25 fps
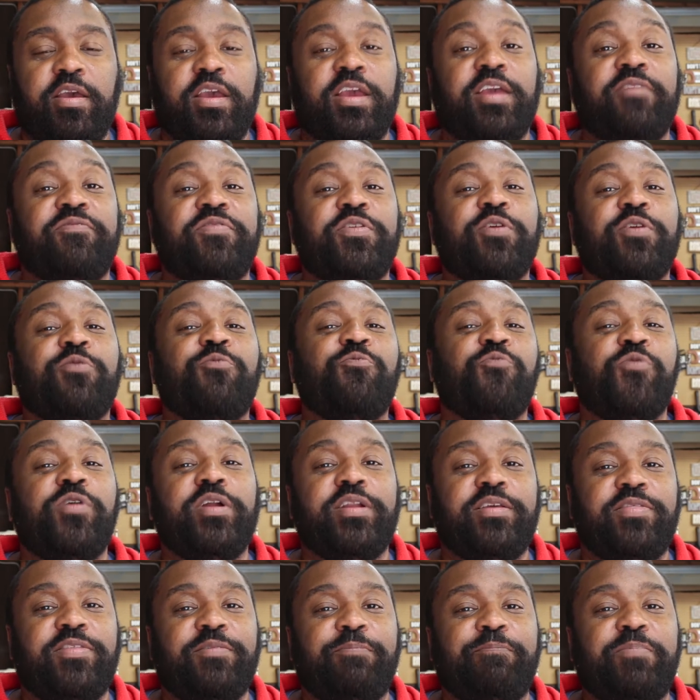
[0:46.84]
if you're one
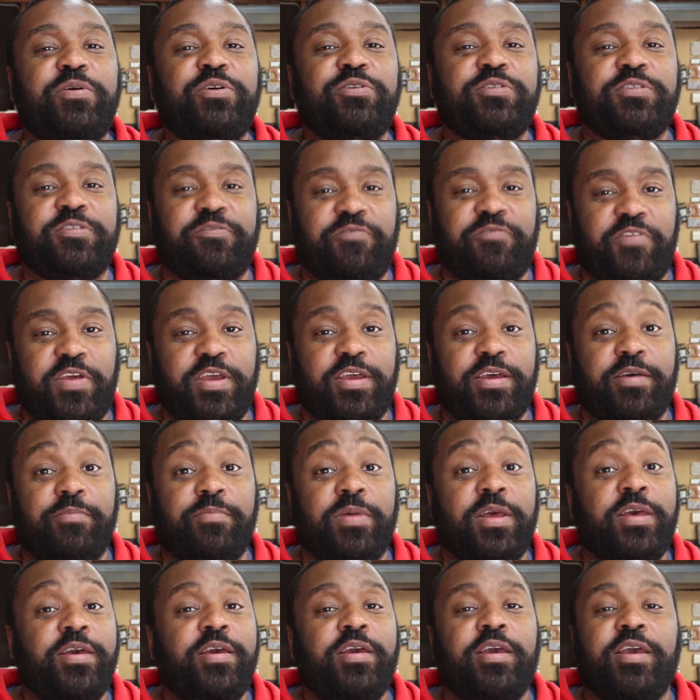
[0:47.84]
of the Boost fam,
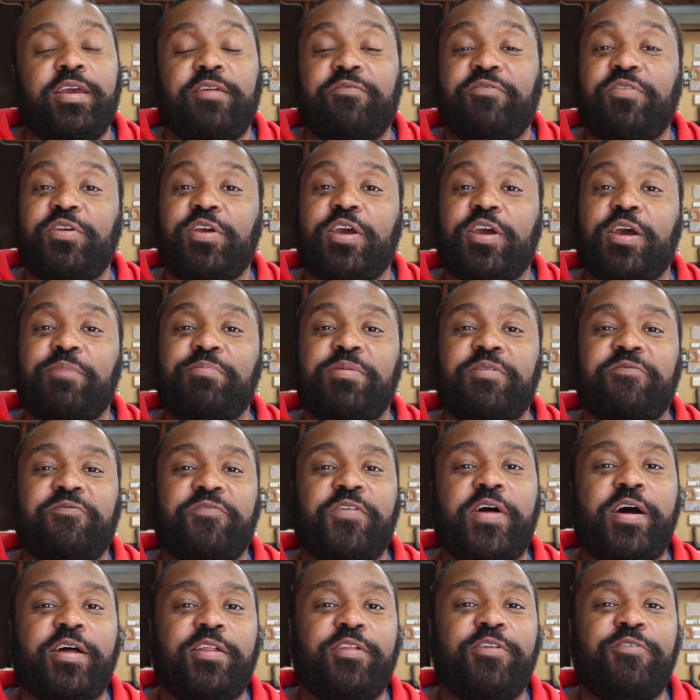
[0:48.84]
if you have been
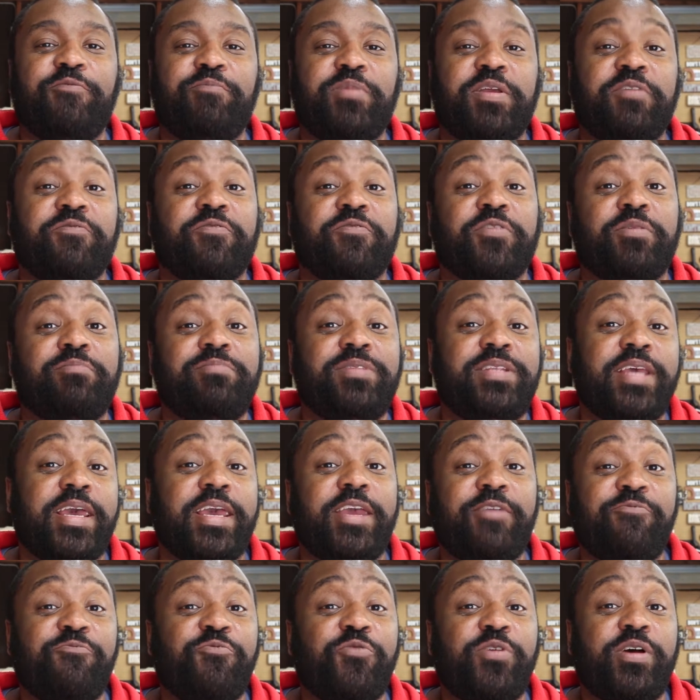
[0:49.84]
following me from
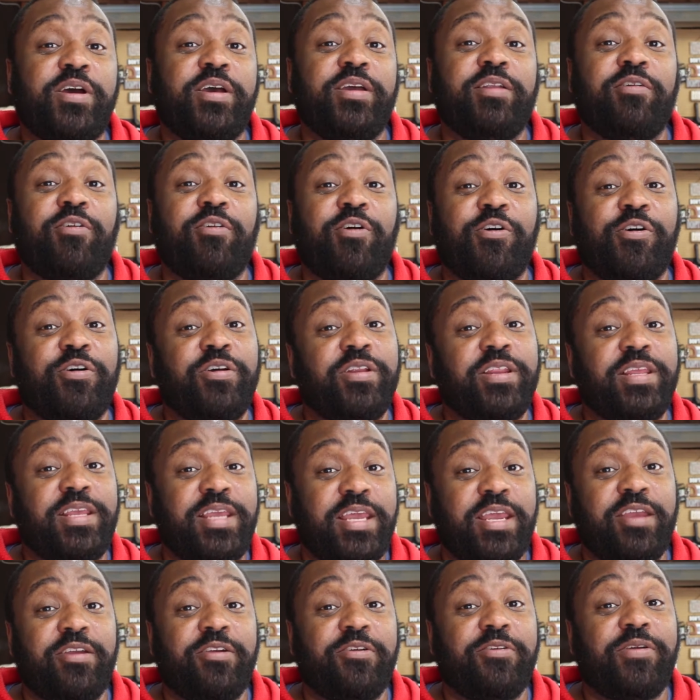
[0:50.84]
day one on
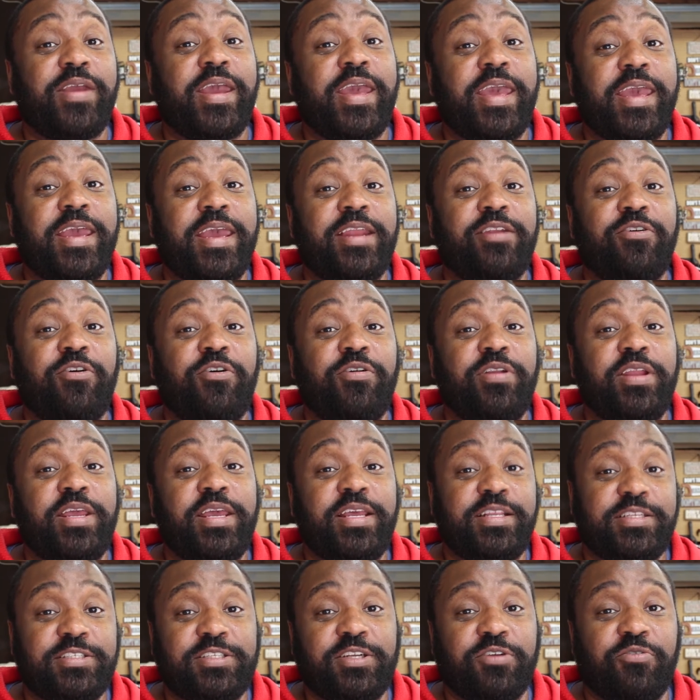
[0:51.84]
here and on
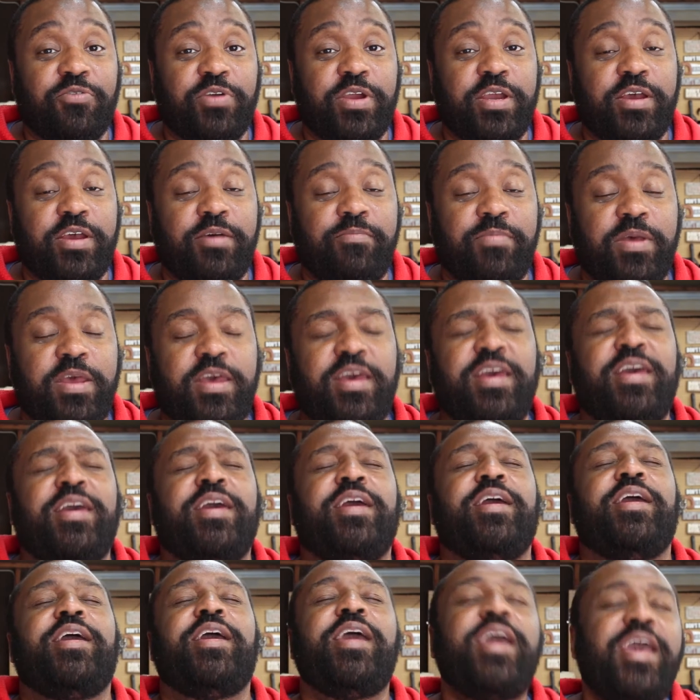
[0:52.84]
Instagram,
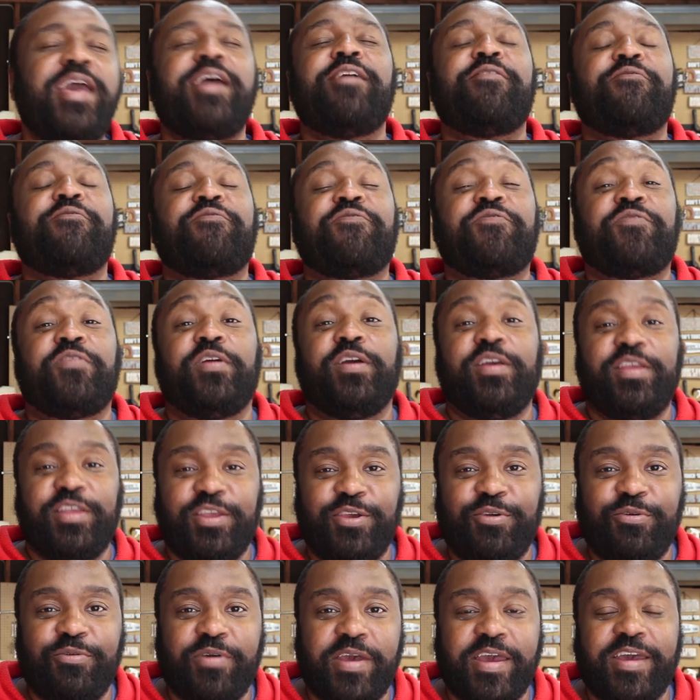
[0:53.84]
if
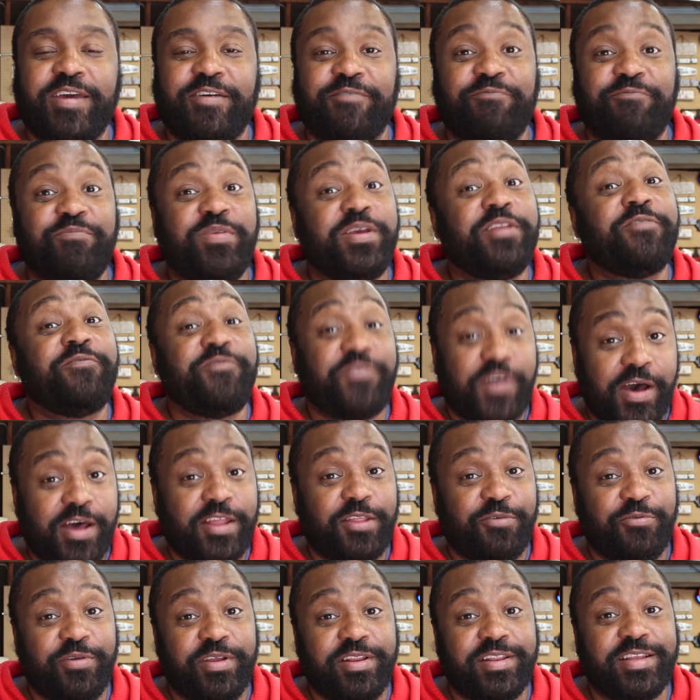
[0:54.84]
you have been
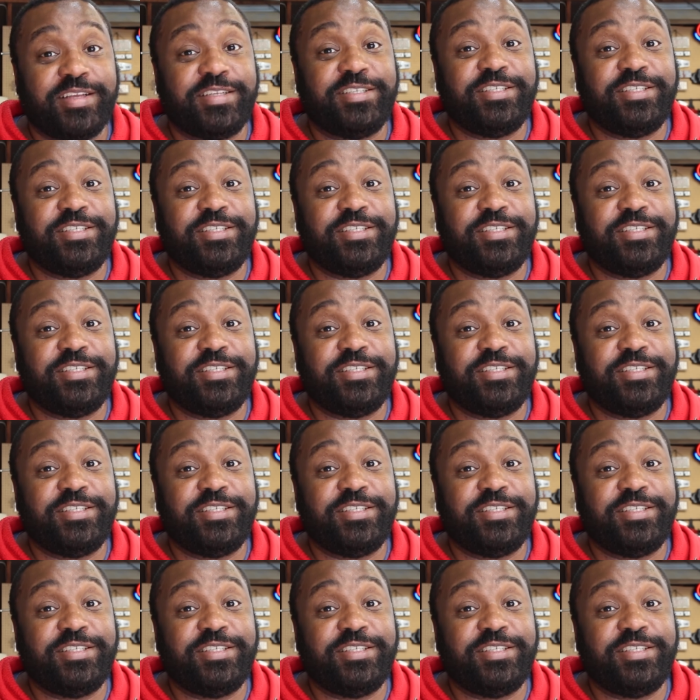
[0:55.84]
following the